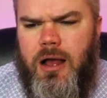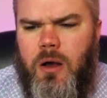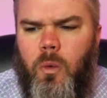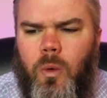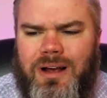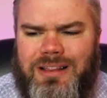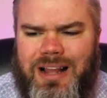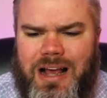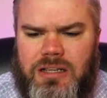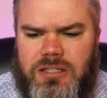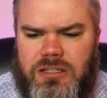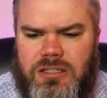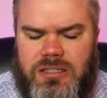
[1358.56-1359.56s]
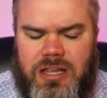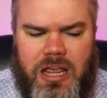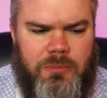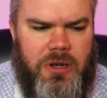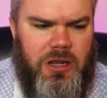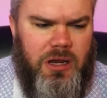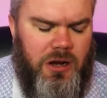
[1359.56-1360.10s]
One last
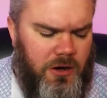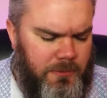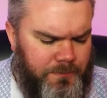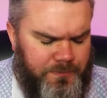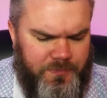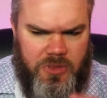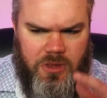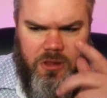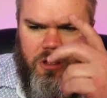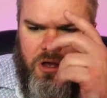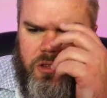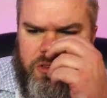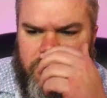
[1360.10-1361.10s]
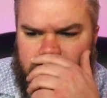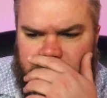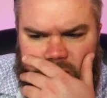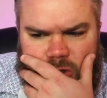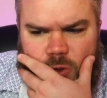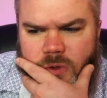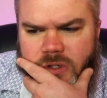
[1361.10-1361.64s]
statement here on these
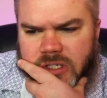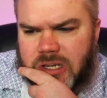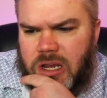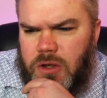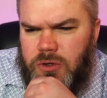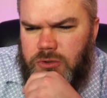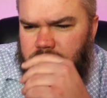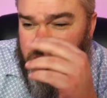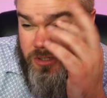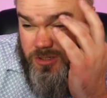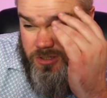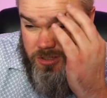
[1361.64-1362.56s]
short sales.